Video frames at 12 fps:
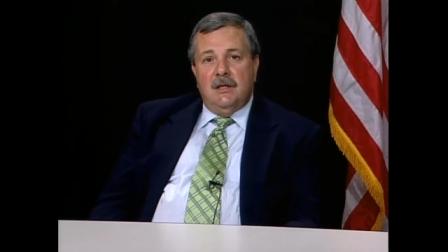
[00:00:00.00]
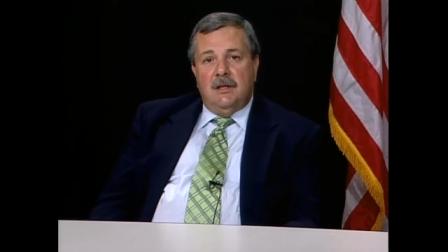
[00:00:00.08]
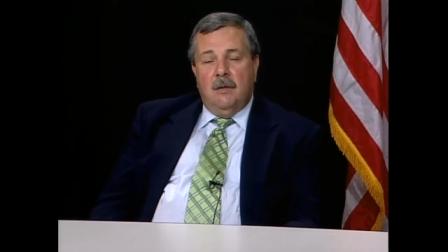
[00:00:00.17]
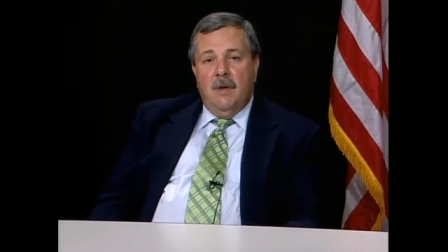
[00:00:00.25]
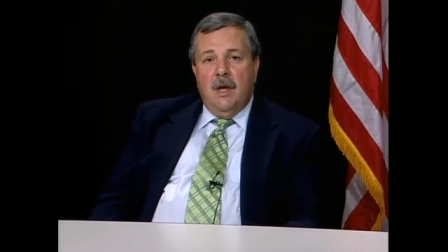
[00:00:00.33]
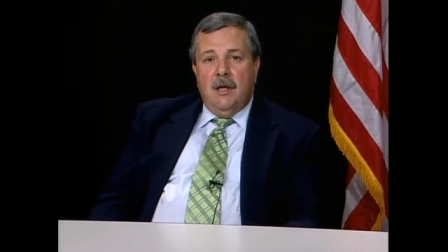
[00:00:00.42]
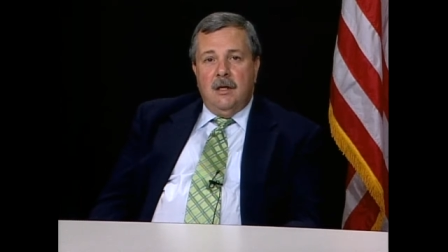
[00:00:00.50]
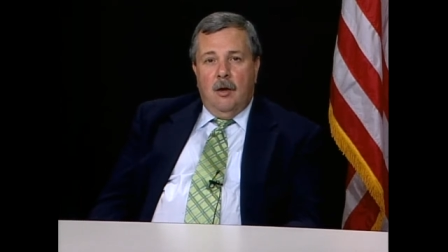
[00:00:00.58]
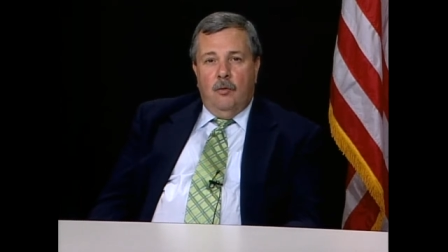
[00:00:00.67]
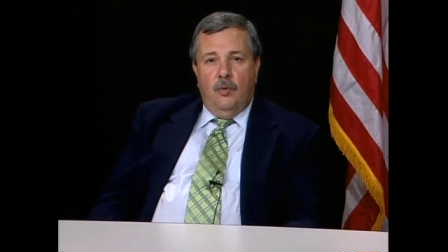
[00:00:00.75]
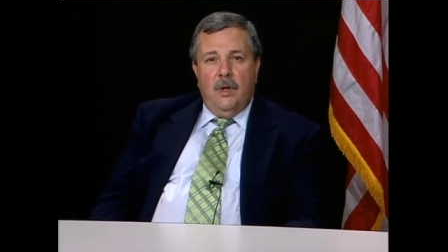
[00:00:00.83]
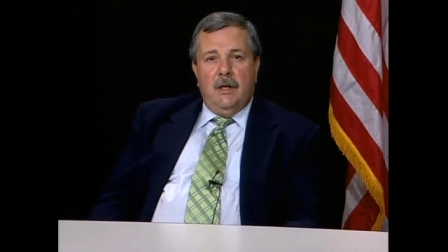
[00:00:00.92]
system,
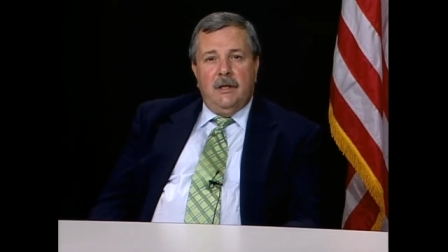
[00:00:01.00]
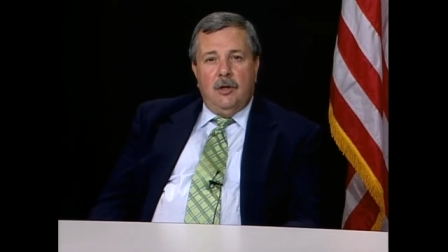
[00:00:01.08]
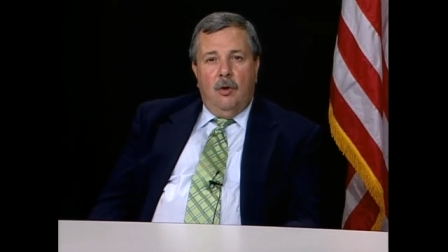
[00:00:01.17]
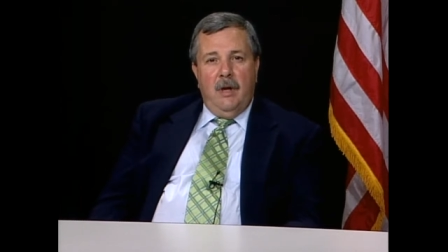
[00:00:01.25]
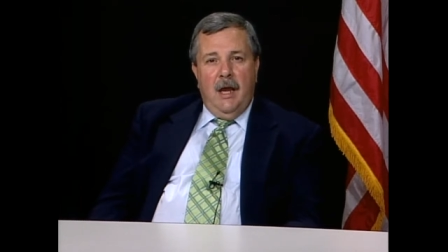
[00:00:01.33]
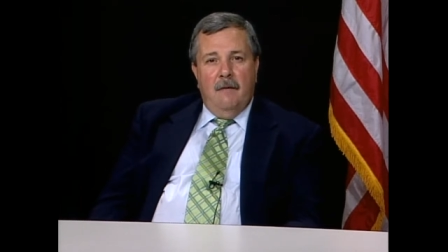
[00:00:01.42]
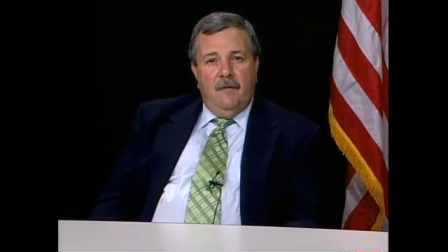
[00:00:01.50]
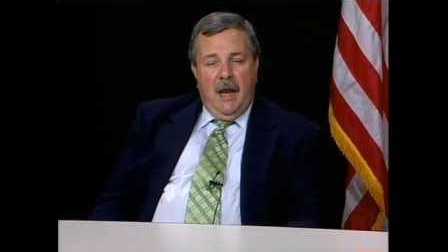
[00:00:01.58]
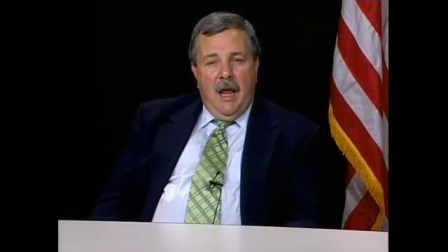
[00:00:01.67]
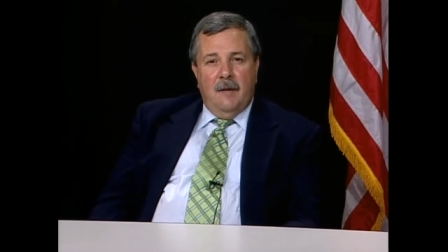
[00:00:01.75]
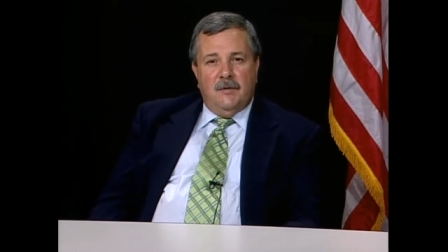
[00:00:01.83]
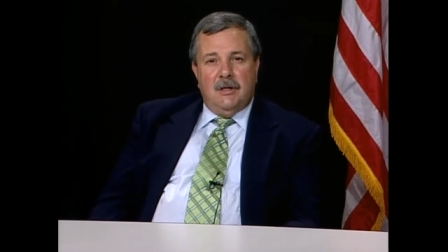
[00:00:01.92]
you really don't have
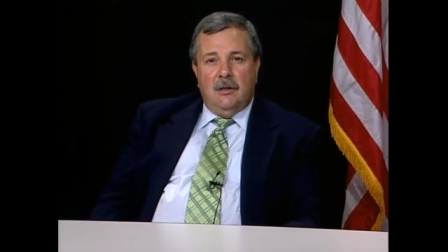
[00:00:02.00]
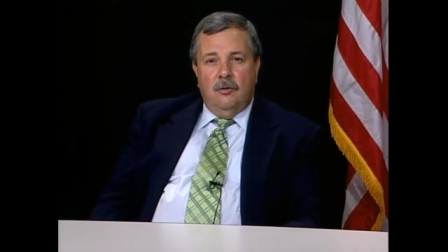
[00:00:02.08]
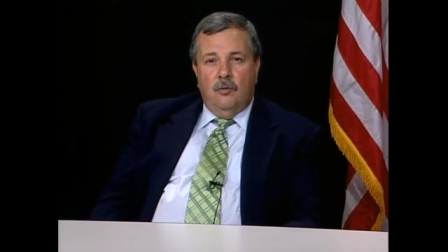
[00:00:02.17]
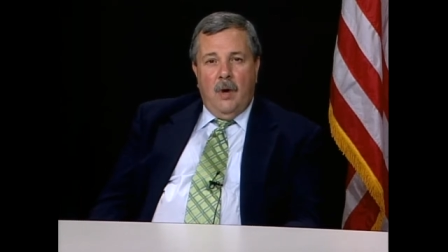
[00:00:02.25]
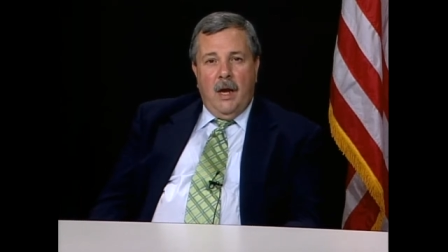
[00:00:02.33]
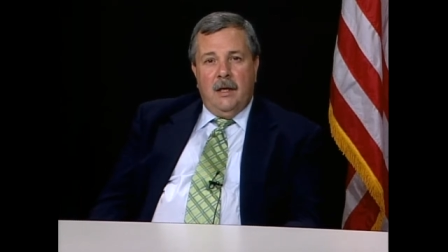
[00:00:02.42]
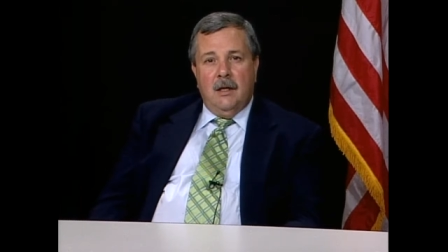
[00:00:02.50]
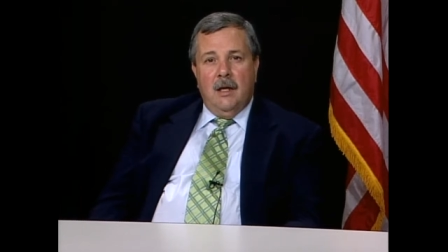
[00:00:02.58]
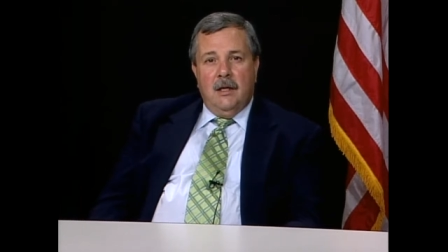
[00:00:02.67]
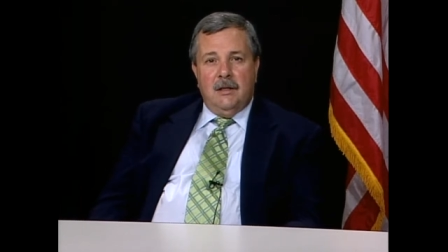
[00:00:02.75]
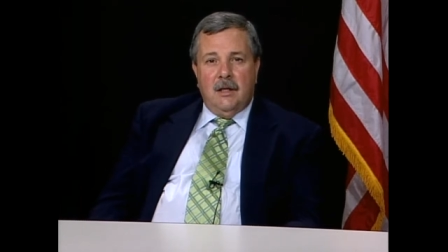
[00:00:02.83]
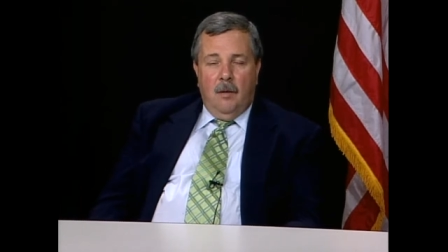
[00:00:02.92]
an absolute right
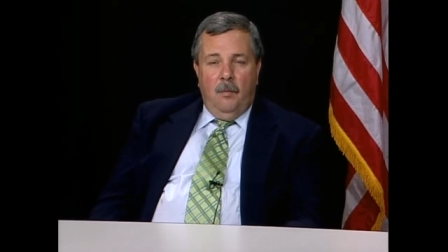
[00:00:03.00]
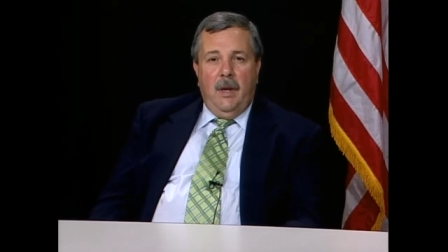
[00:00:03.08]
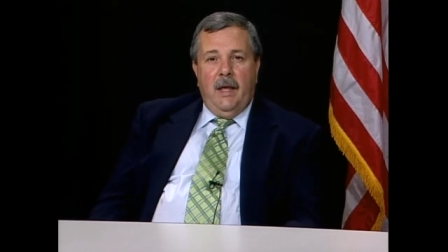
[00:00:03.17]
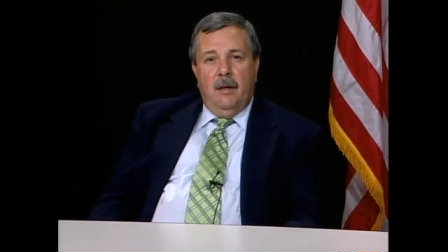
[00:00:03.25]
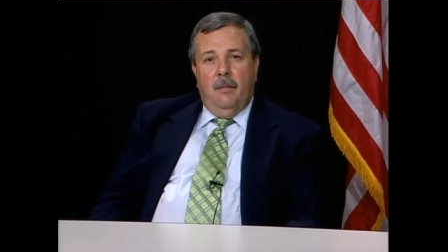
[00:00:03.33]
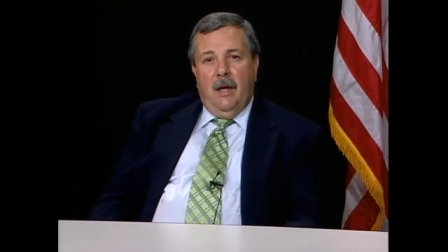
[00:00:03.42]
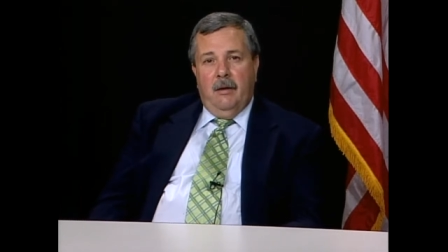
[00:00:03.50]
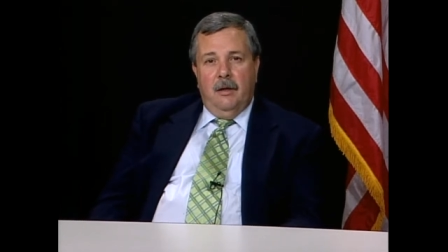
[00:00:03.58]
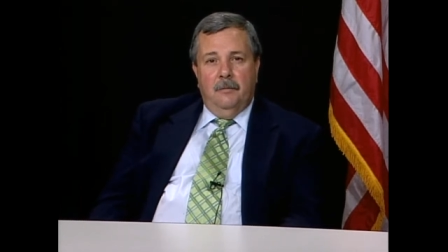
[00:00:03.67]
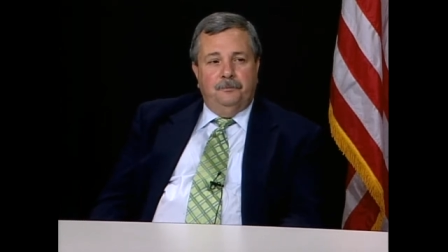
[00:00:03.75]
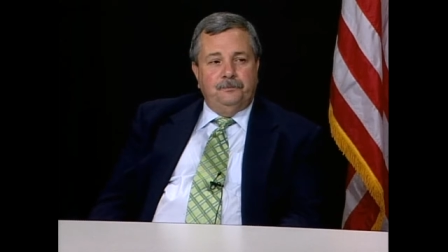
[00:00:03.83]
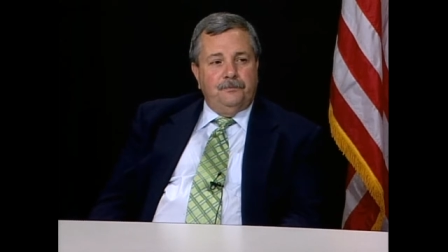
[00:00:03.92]
to complain about
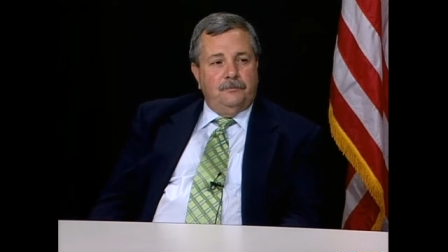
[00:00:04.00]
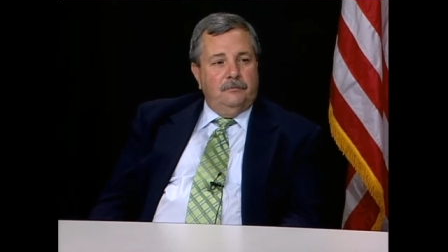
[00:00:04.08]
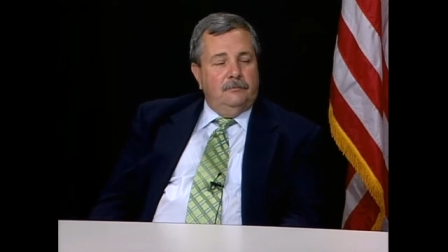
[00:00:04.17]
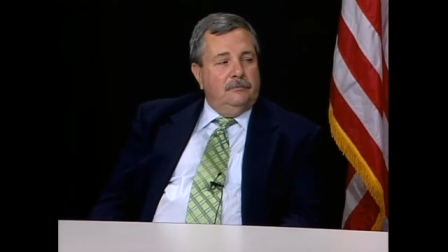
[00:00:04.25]
it. Well, I